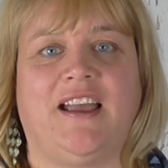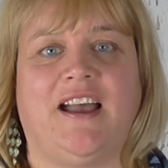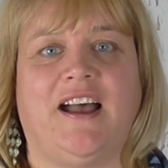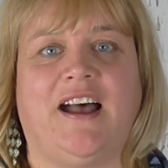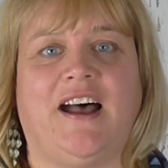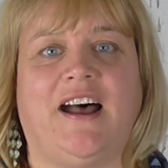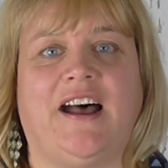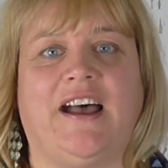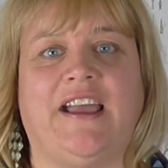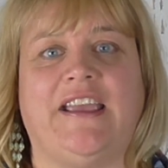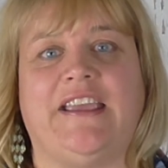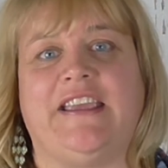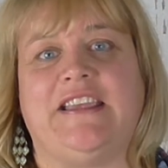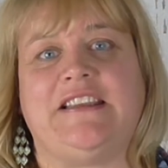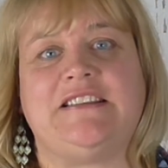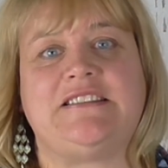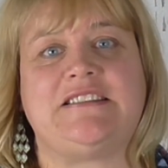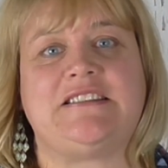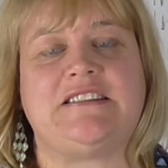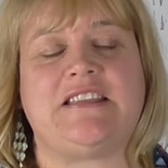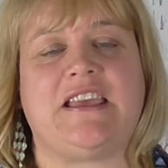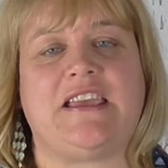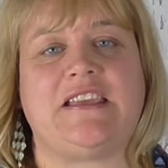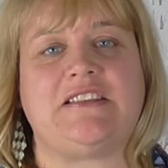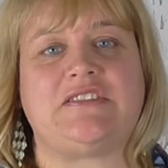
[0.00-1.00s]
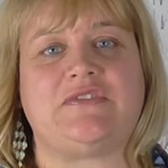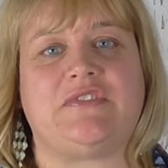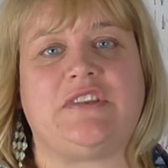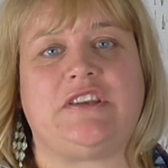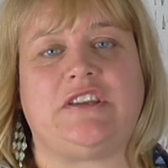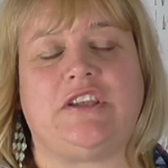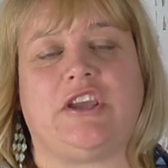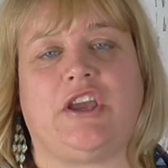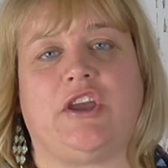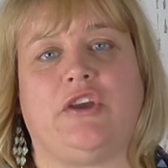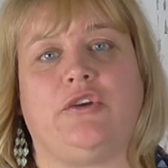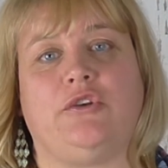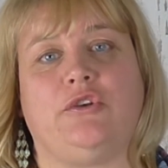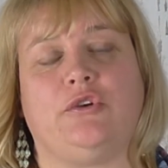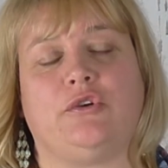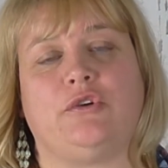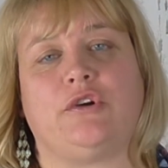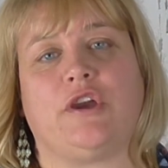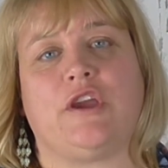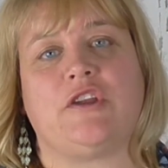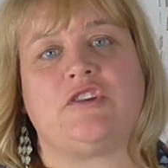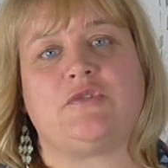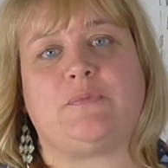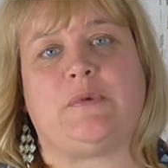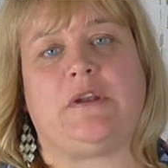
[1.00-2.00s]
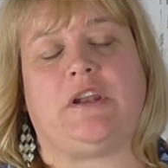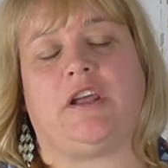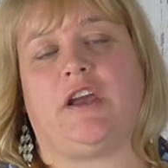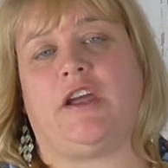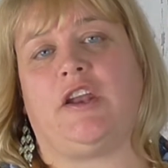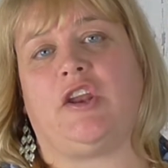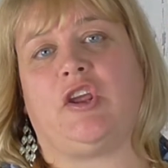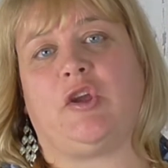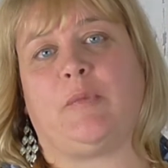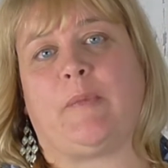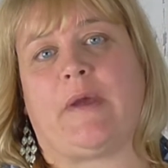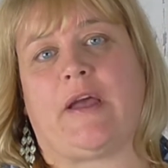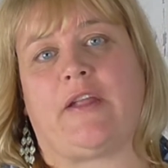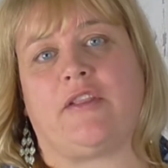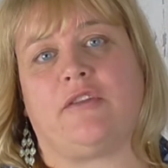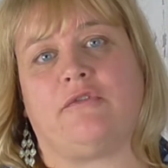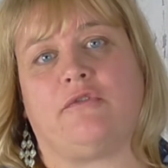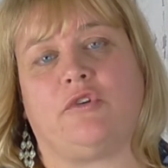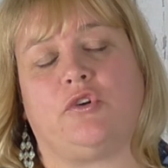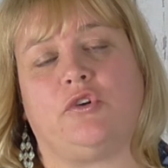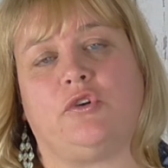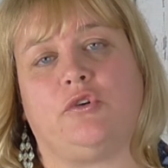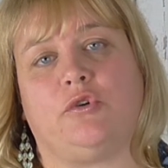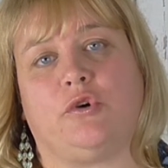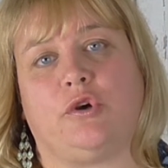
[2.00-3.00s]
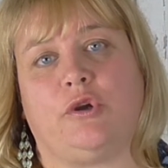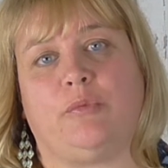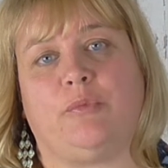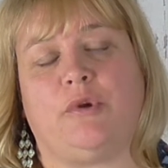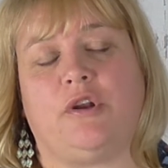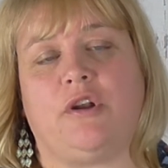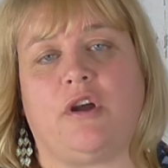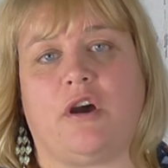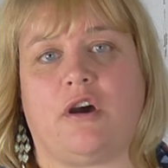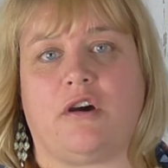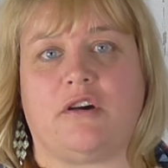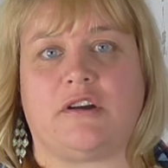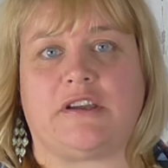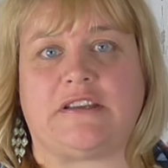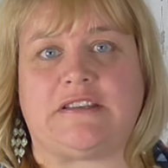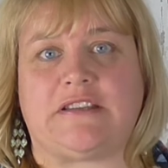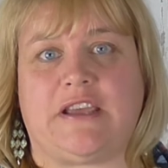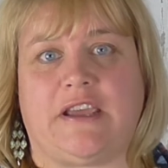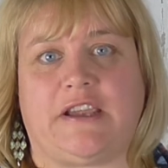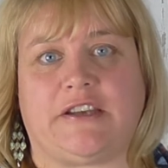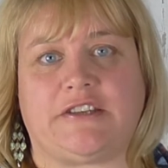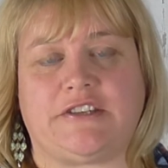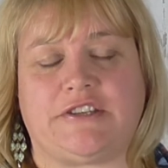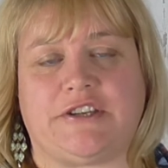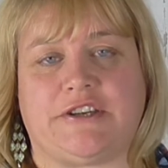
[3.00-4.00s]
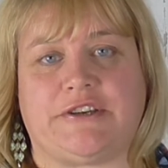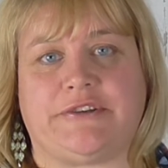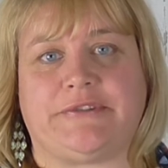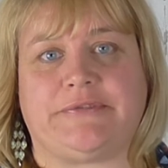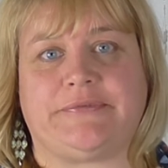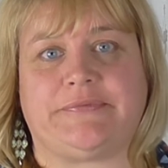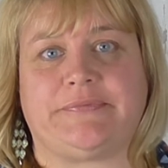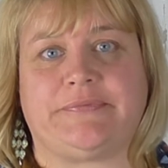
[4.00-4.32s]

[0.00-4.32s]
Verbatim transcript: Hi, in today's video you're going to be learning about the von Neumann architecture.